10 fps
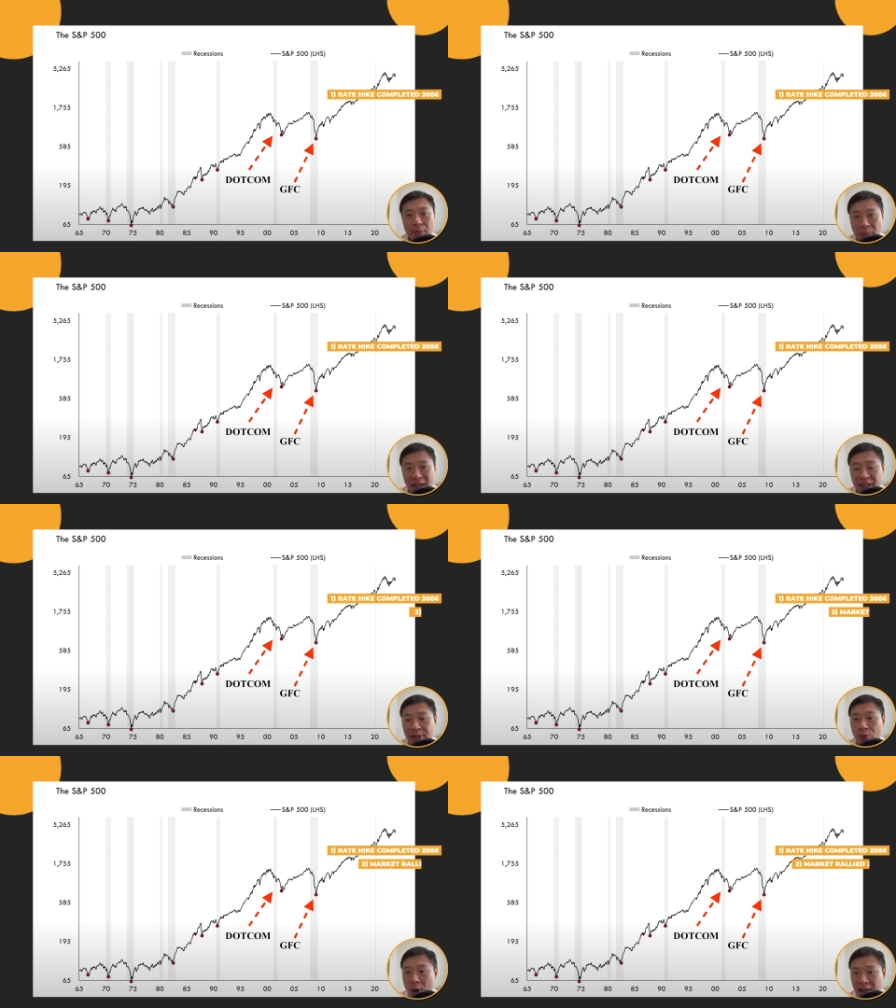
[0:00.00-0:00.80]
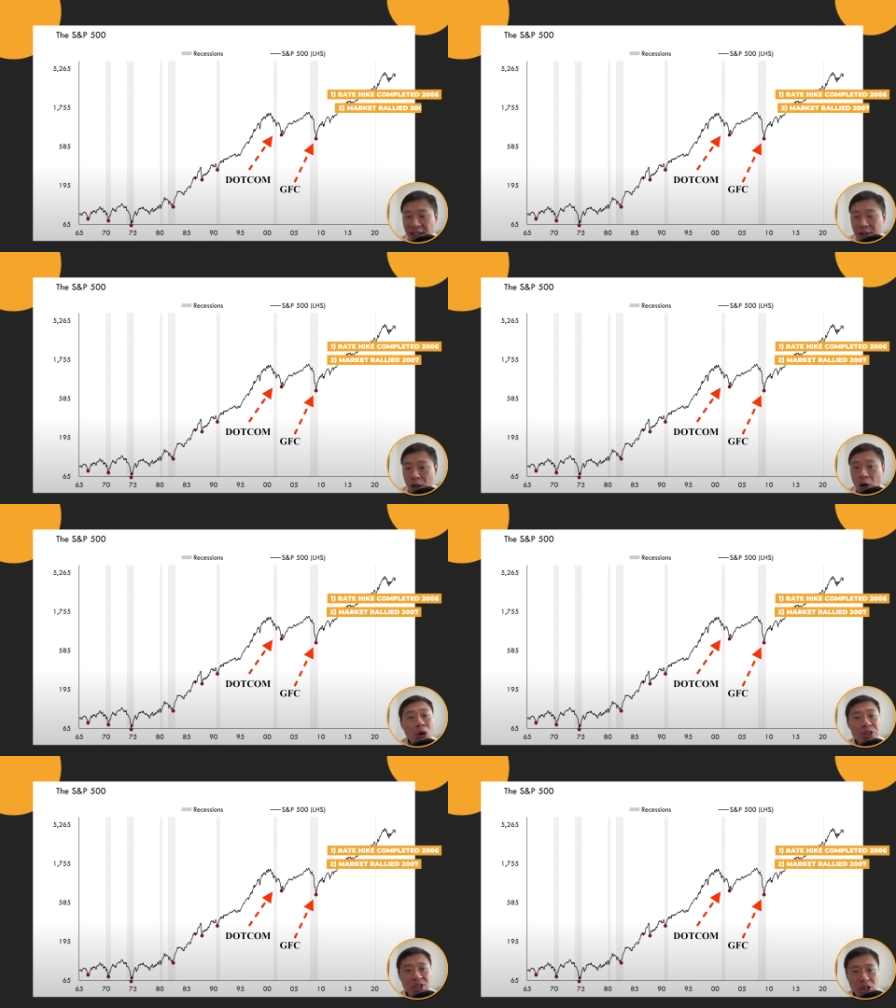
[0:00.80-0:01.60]
Market rallied
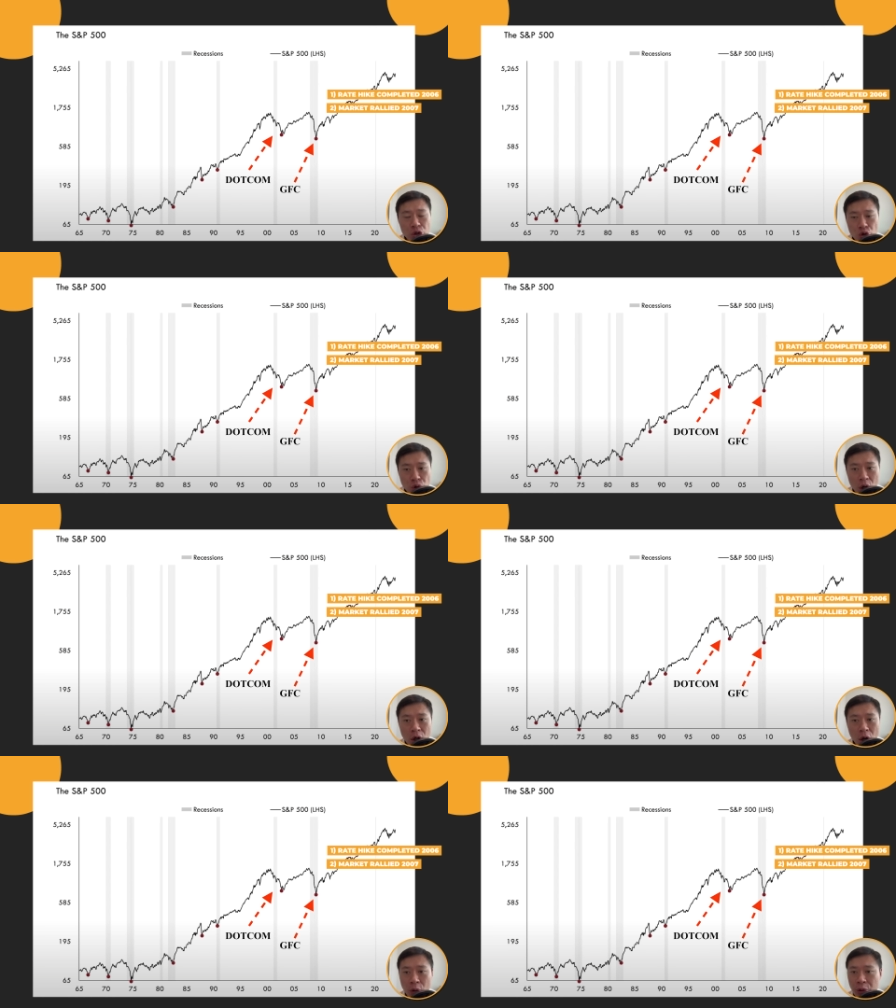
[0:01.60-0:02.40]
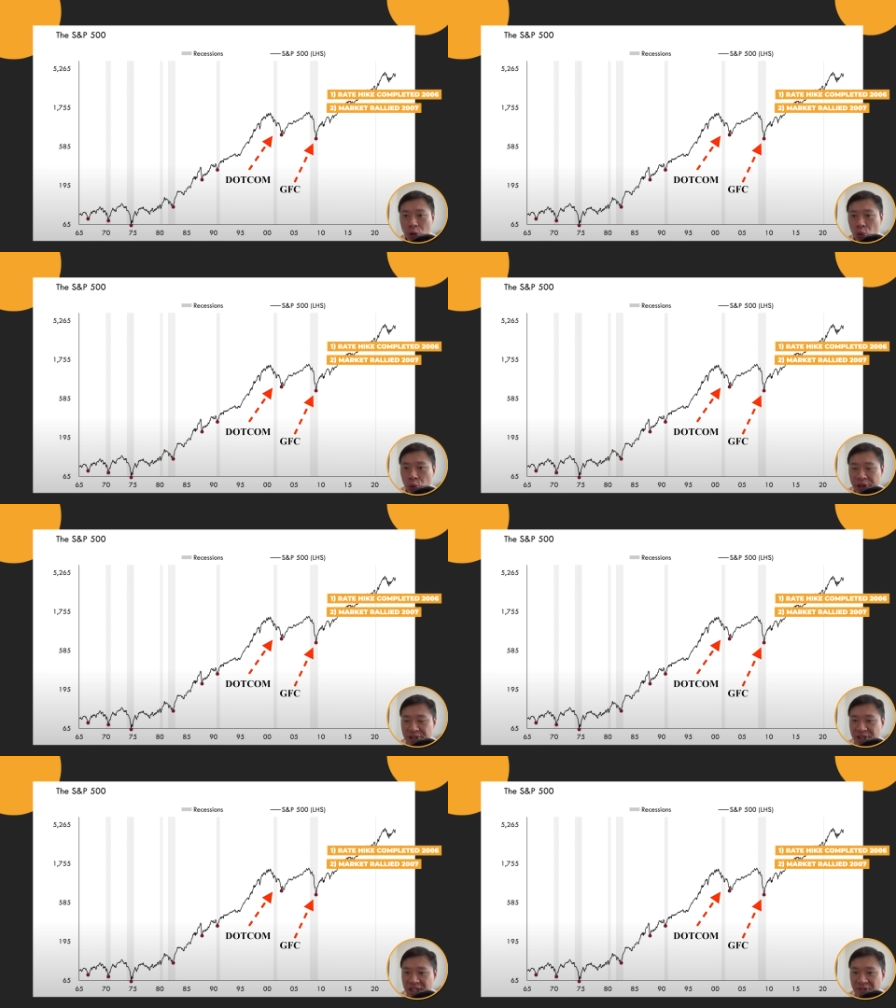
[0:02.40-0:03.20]
or stayed strong all the way to
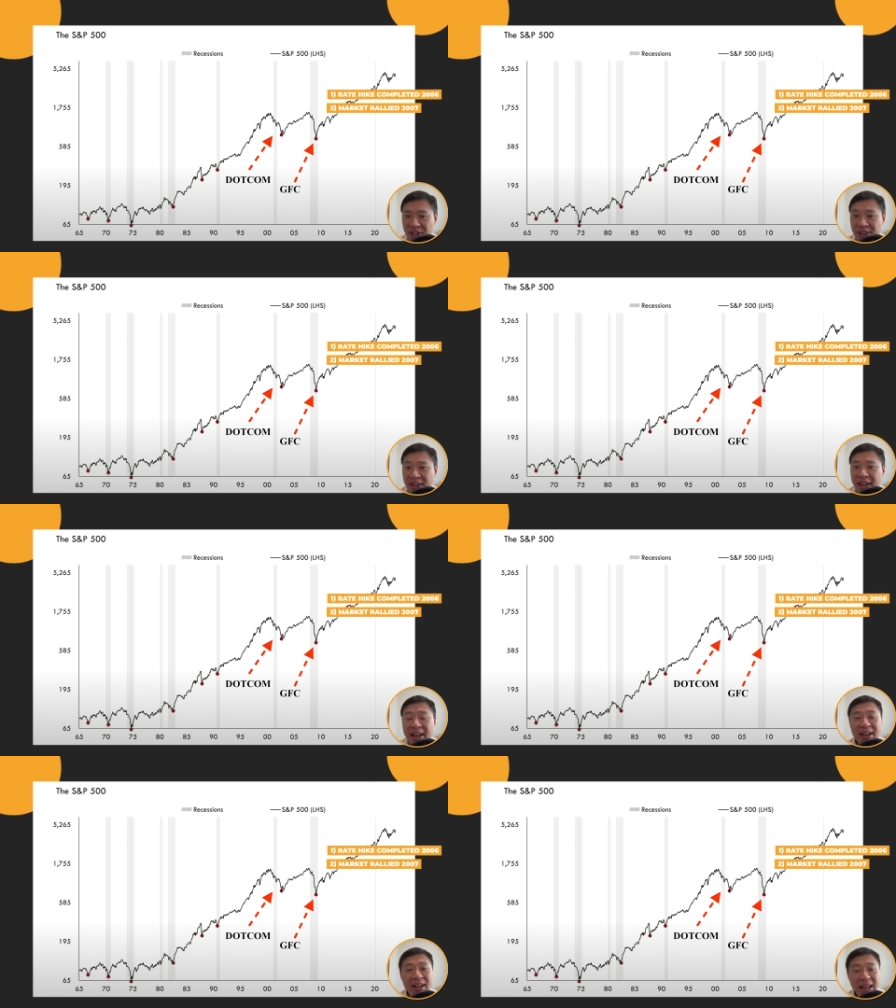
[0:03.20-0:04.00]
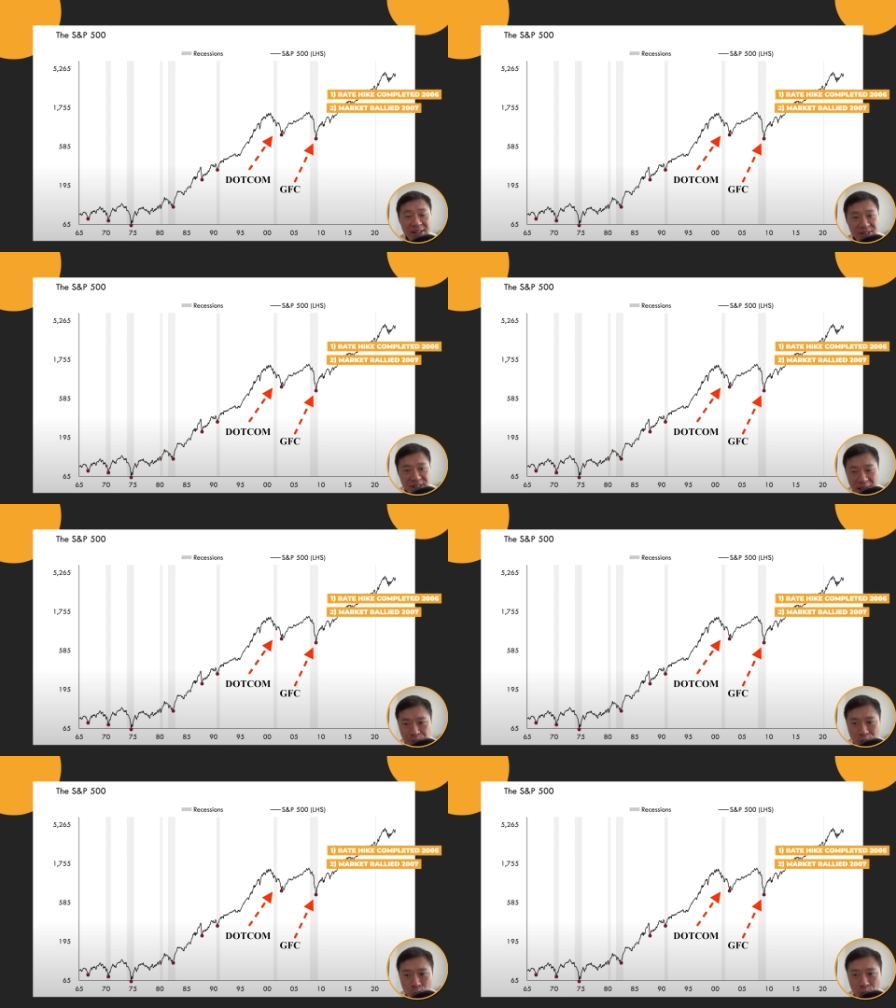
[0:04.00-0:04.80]
2007 and
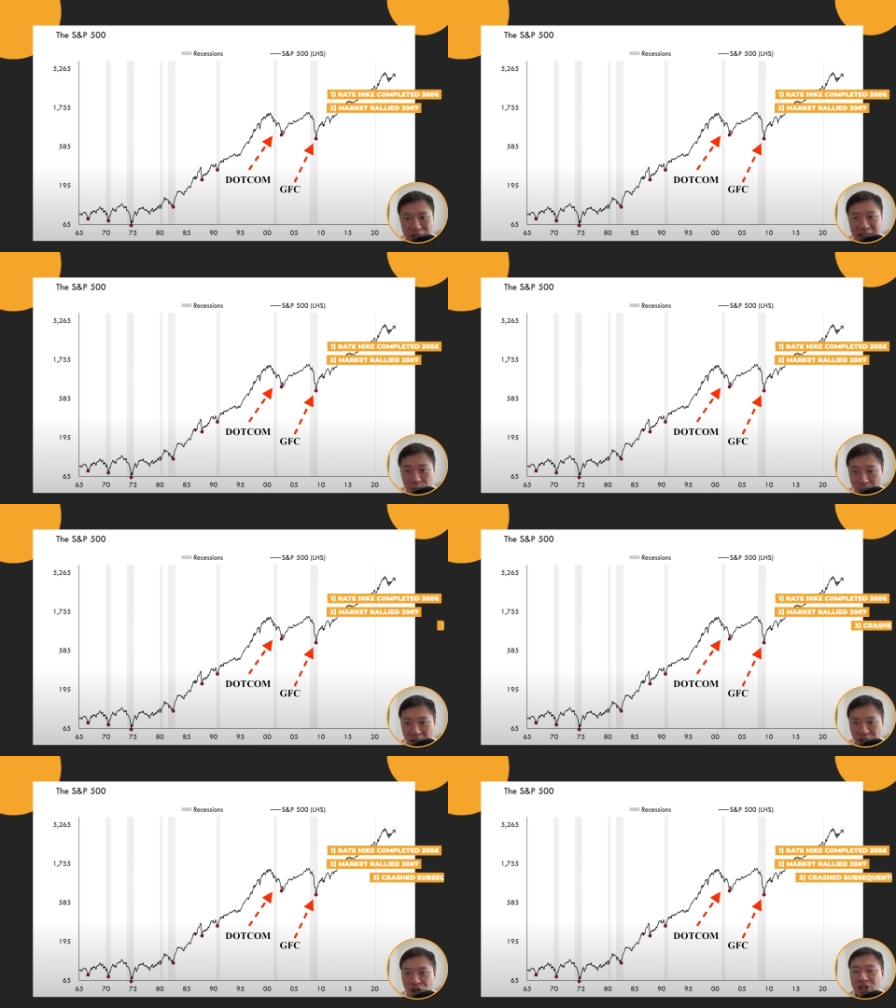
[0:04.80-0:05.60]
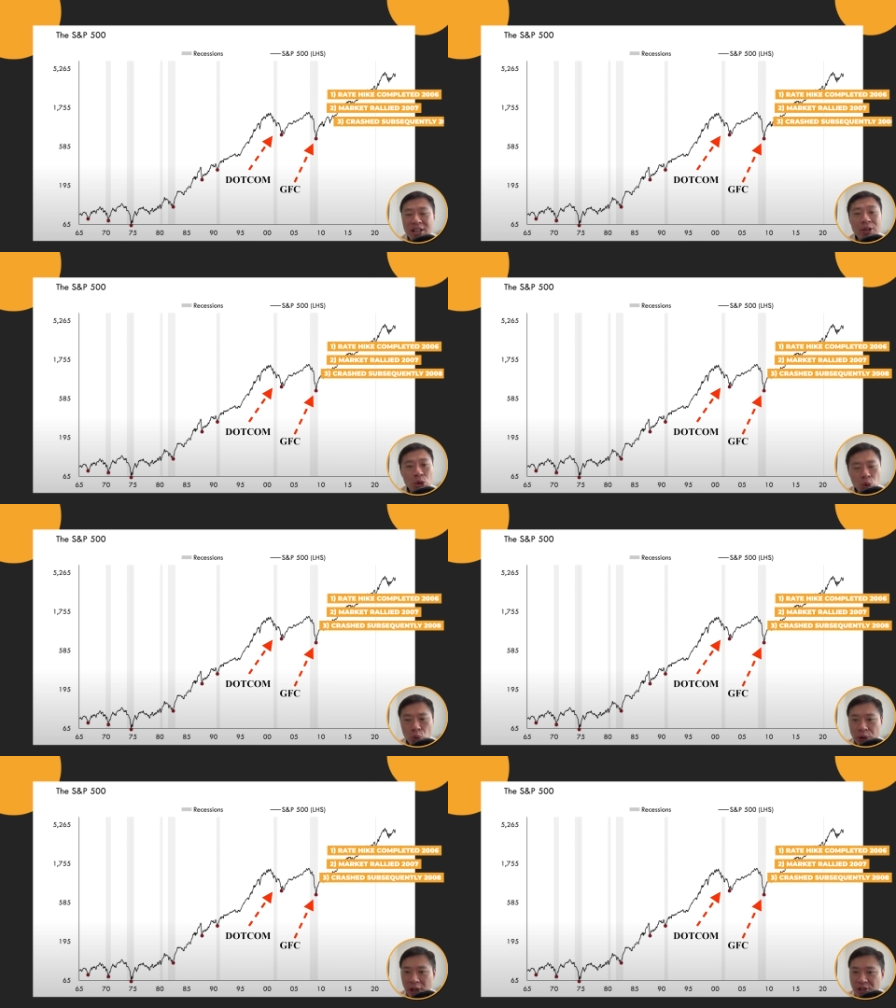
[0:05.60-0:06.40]
subsequently crashed in
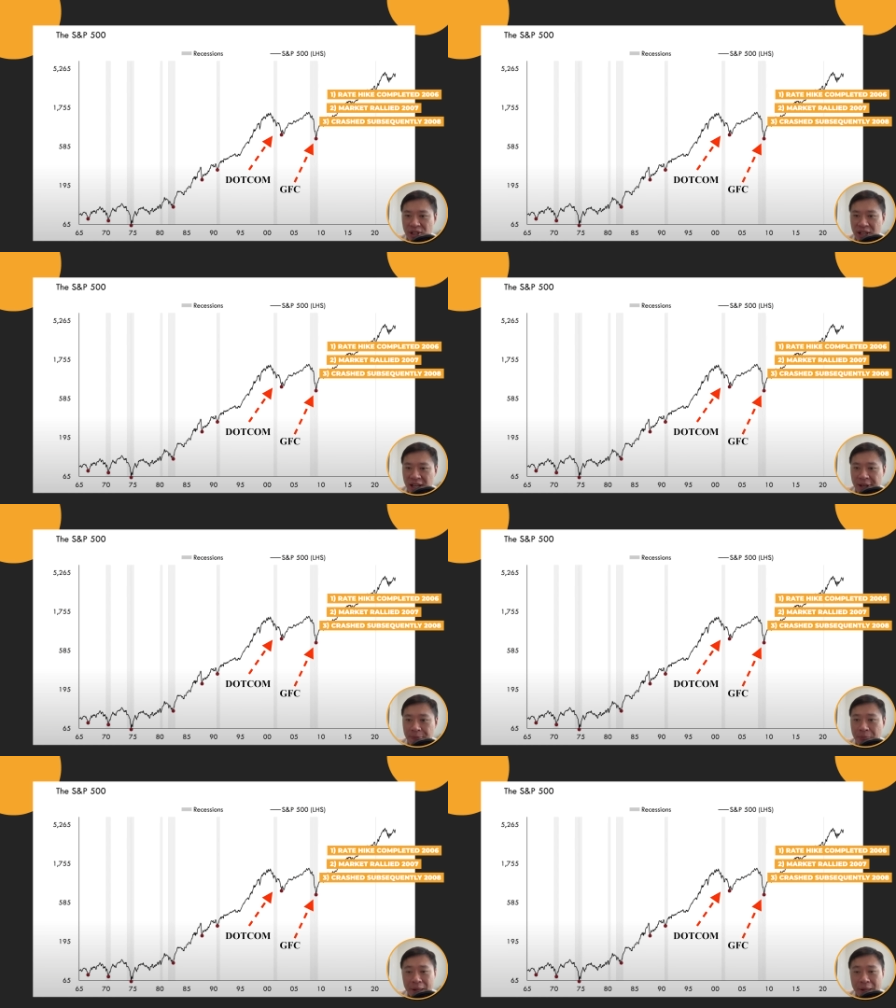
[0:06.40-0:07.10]
2008.